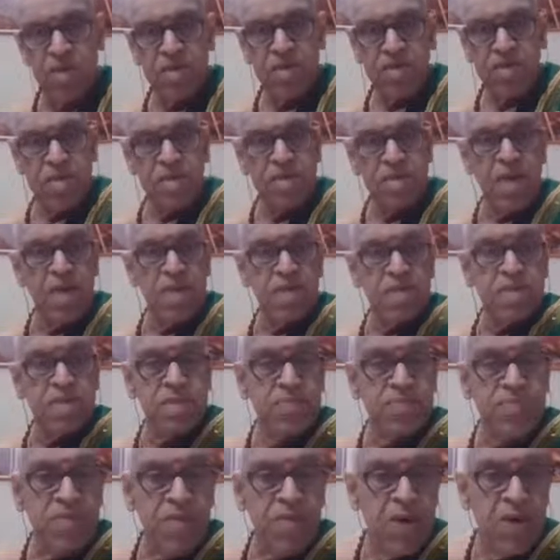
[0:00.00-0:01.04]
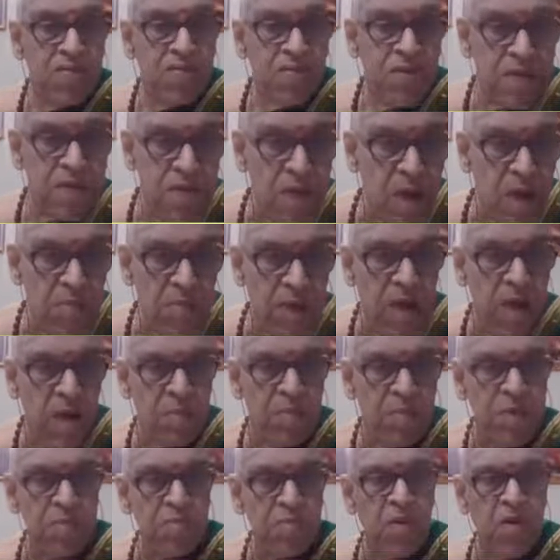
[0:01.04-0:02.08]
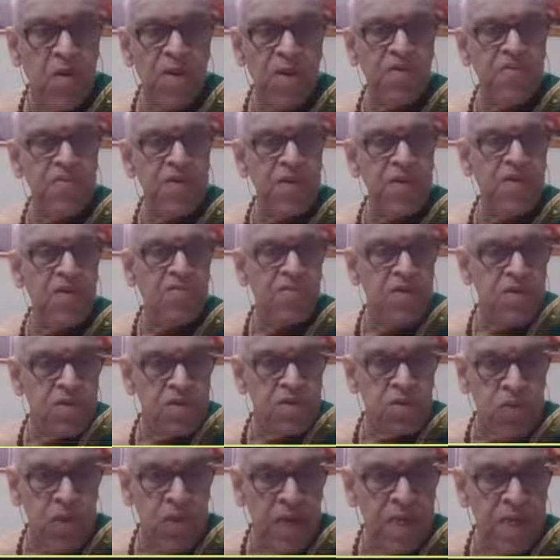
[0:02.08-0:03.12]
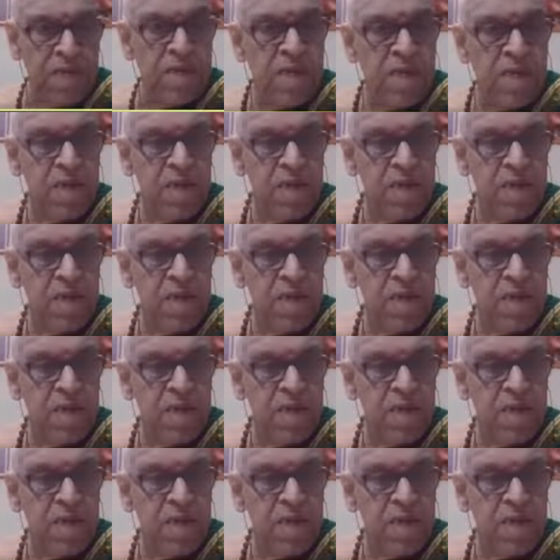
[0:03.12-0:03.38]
Just as we saw Mahapadmatavi refers to that,